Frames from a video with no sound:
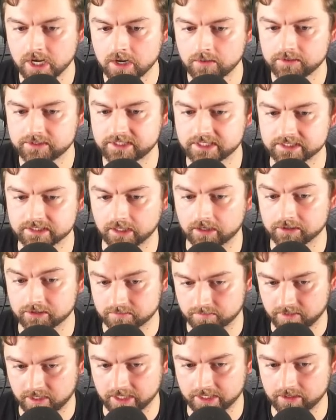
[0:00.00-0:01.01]
would seek to
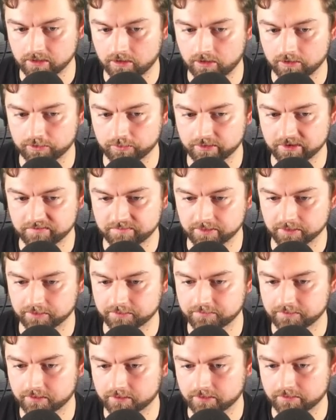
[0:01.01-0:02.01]
undermine all that we have built
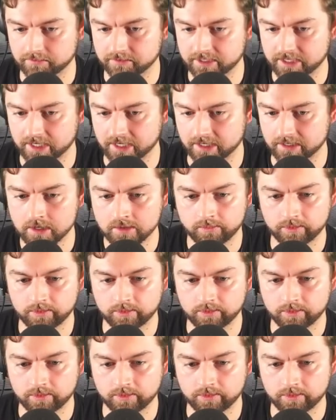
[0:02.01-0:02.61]
for their own gain.